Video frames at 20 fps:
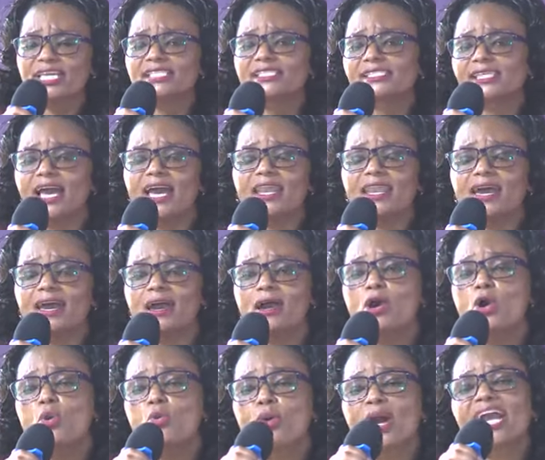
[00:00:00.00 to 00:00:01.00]
sana
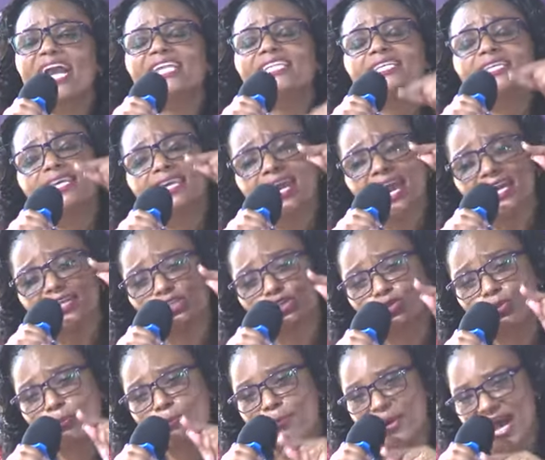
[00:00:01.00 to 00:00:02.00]
wakati he has
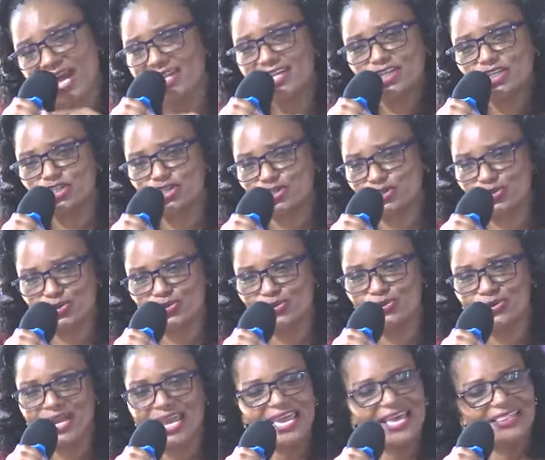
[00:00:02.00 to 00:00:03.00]
to punish
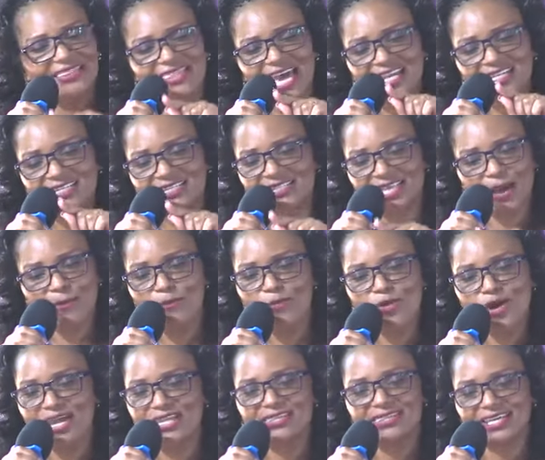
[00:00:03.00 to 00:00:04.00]
you, that
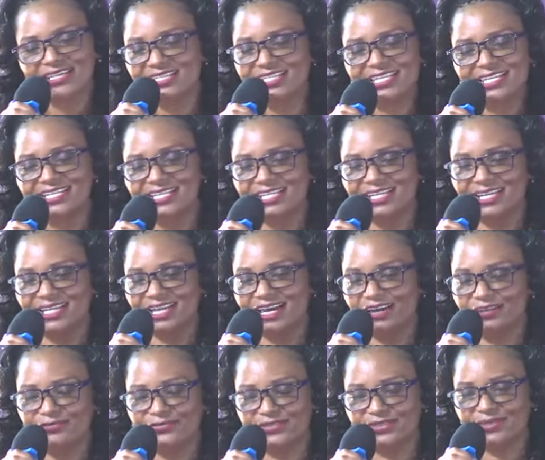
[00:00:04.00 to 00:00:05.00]
someone that he really
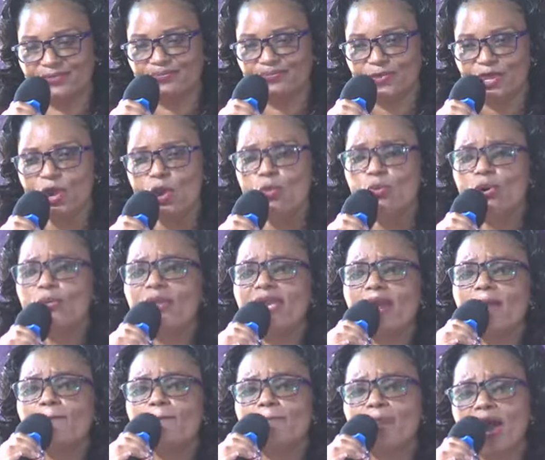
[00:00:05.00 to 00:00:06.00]
loves. Wewe
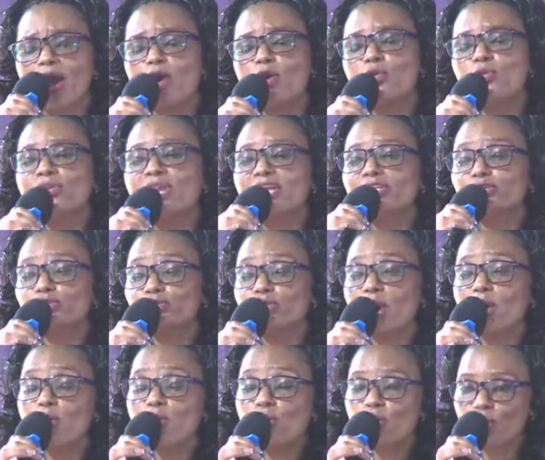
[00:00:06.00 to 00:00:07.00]
ambao
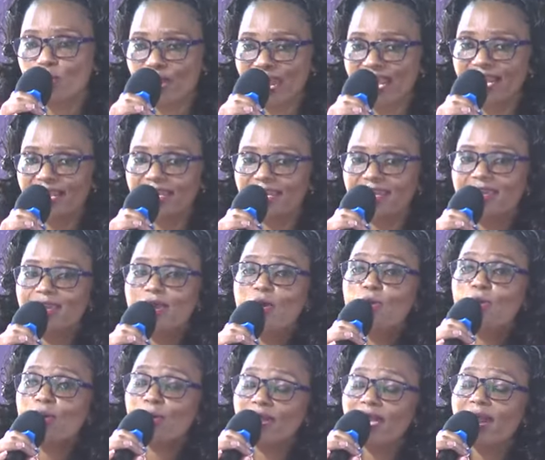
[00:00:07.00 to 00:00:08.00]
unajua ukweli,
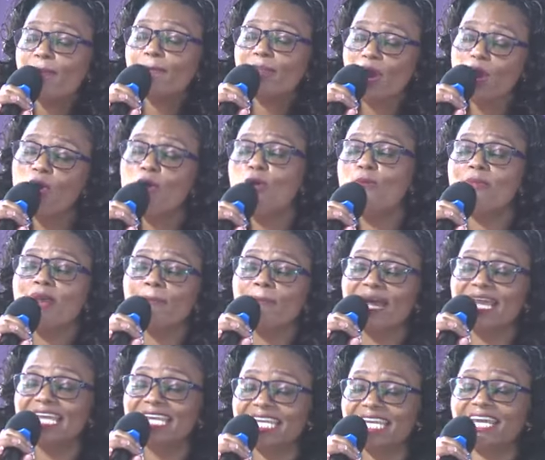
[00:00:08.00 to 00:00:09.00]
wewe ambao
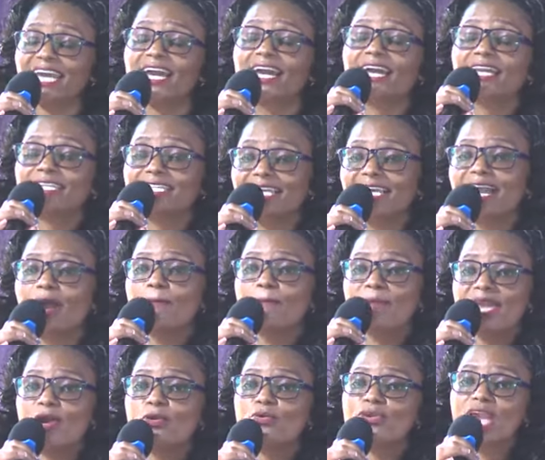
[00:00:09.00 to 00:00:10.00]
umepandika katika
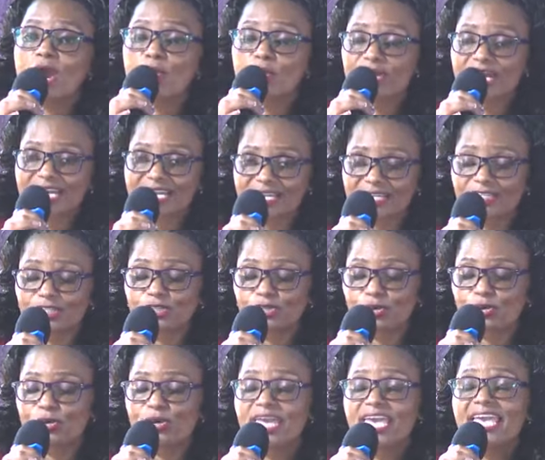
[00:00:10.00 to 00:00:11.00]
begu ya
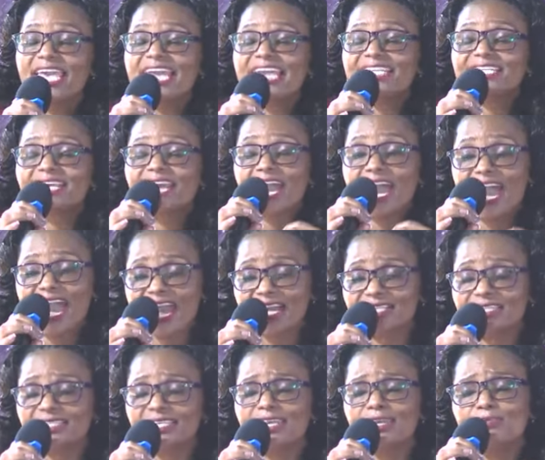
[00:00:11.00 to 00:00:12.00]
Ukristo, it
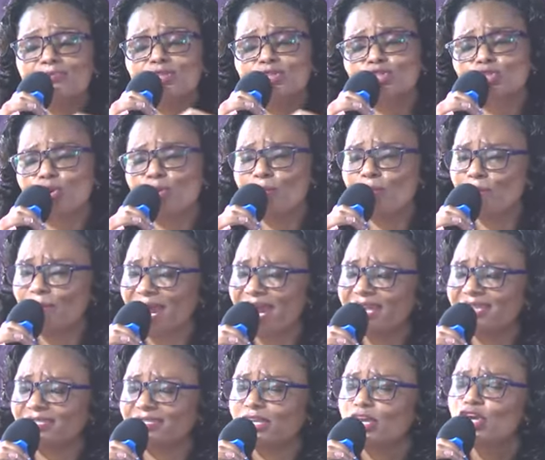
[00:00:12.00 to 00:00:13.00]
hurts him so
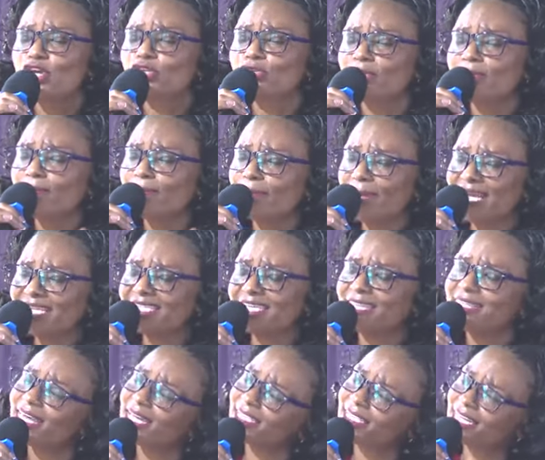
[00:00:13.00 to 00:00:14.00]
much to
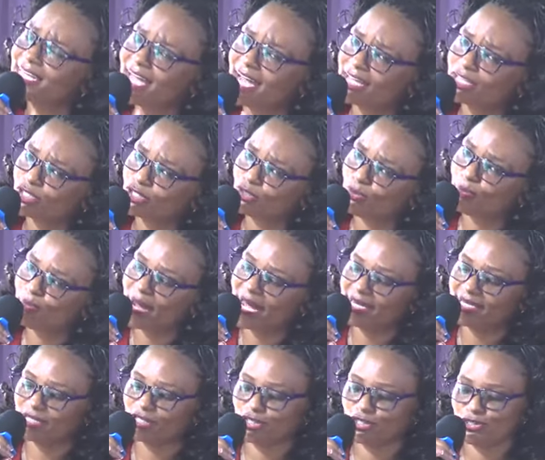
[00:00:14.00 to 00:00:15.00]
imagine that he has to
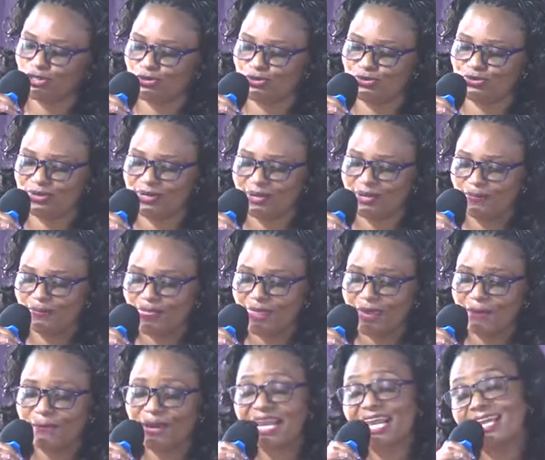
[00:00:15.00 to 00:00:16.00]
punish you.
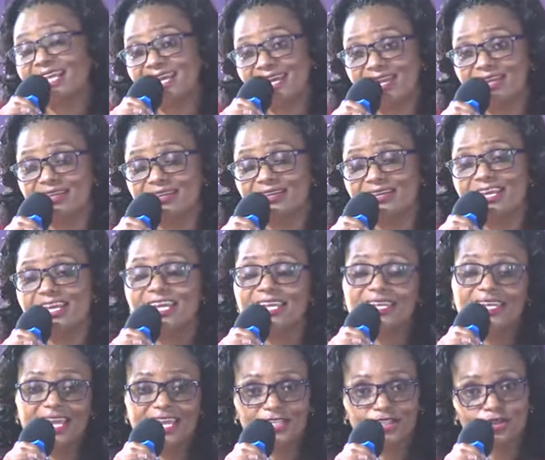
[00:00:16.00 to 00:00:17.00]
But again,
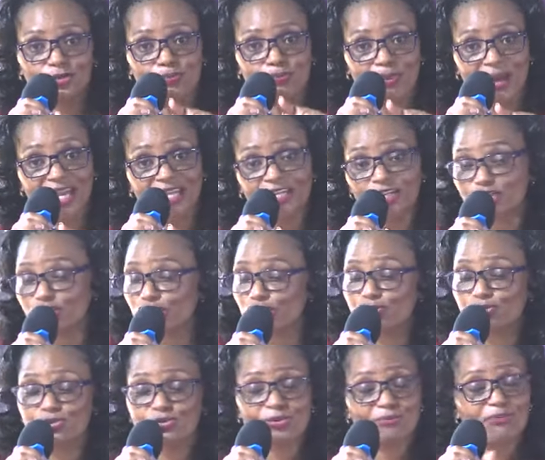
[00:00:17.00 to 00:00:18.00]
he has to punish
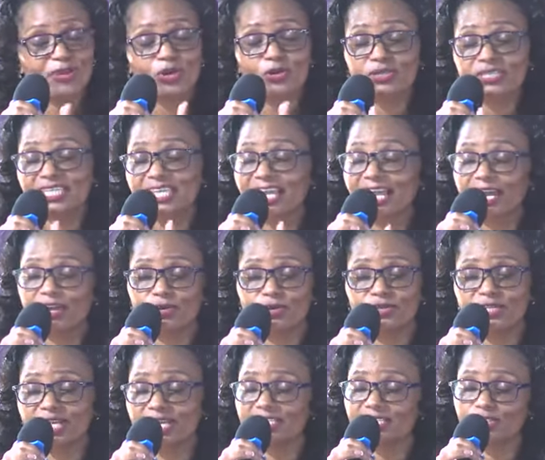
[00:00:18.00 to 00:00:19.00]
you because he
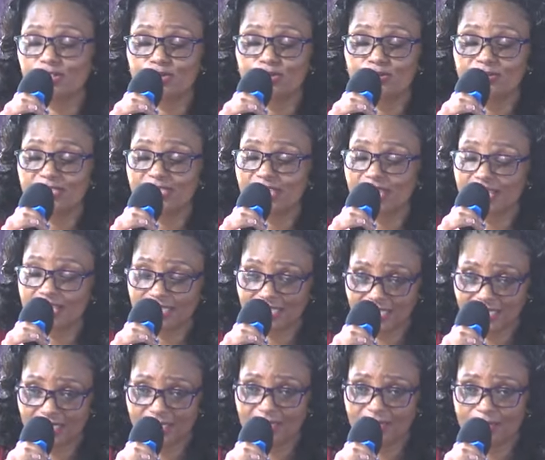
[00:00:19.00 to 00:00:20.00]
cannot assume
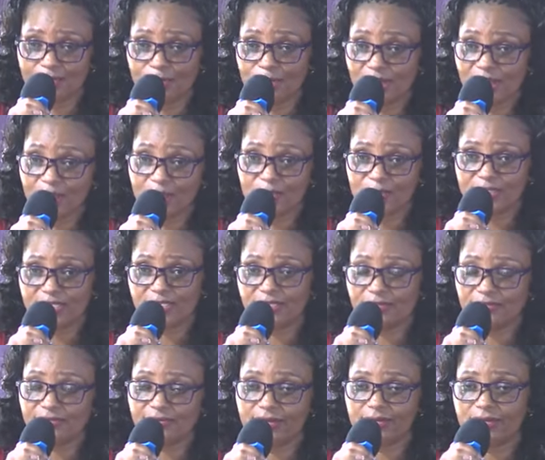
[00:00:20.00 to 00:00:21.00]
sin. Bwana apewe
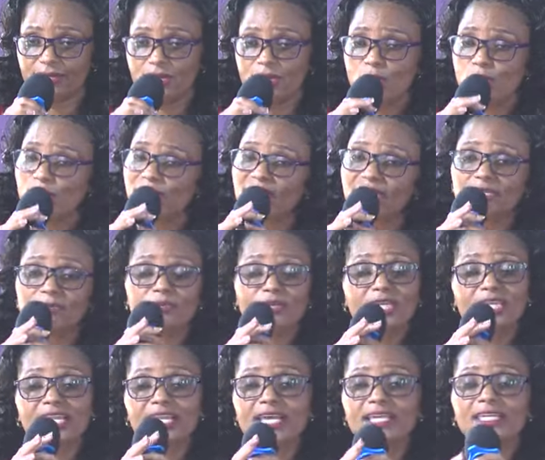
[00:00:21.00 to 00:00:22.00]
sifa. Wakati
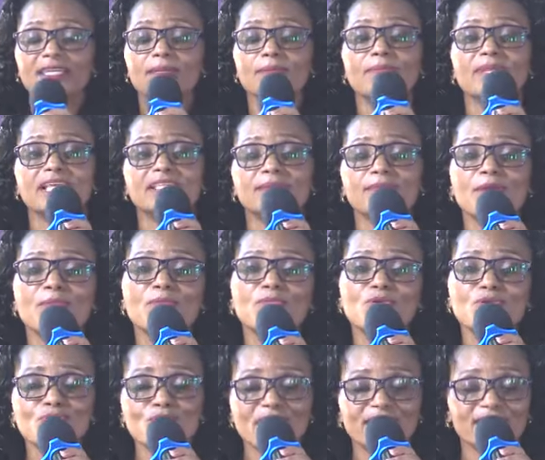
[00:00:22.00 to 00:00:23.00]
mwingine lakini lazima
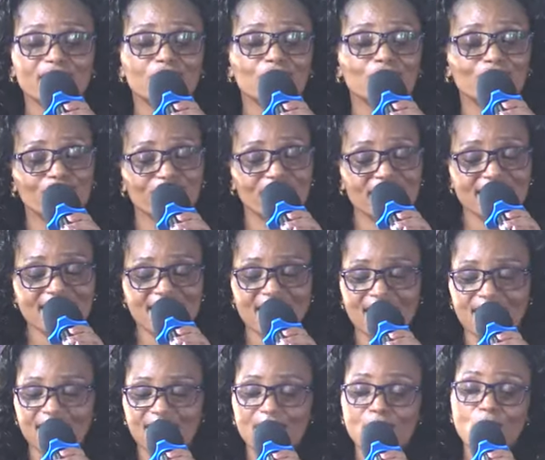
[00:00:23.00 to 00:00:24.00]
Mungu
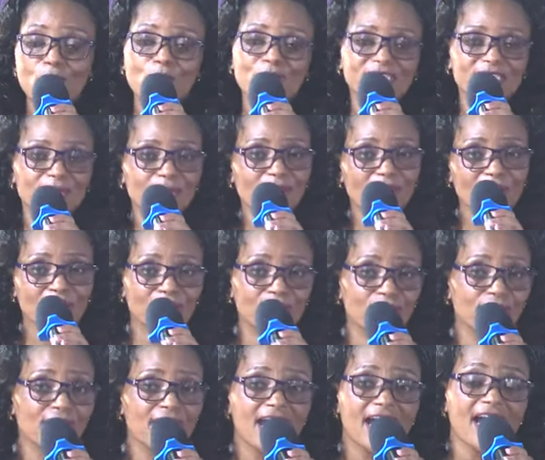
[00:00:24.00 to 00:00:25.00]
atatufinya kwa
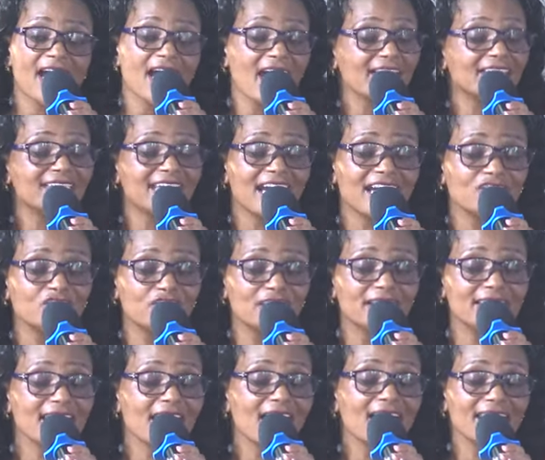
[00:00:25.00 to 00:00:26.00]
sababu hata
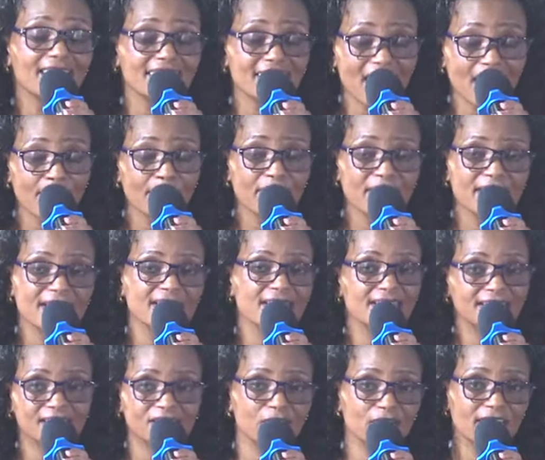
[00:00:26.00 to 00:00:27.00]
achilia dhambi
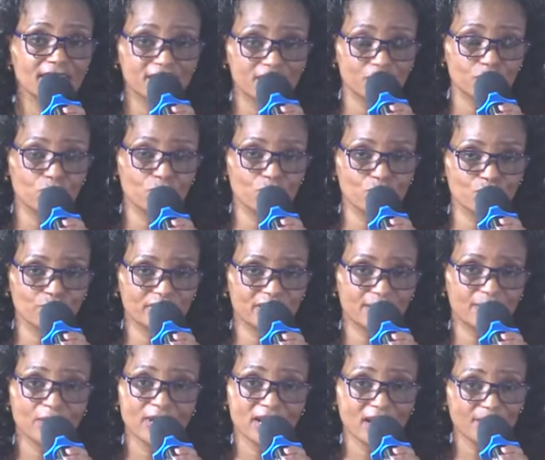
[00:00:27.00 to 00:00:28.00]

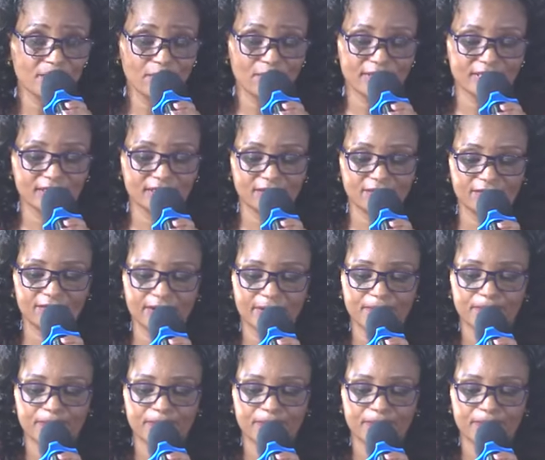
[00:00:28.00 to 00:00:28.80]
ijitukuze. Bwana apewe sifa.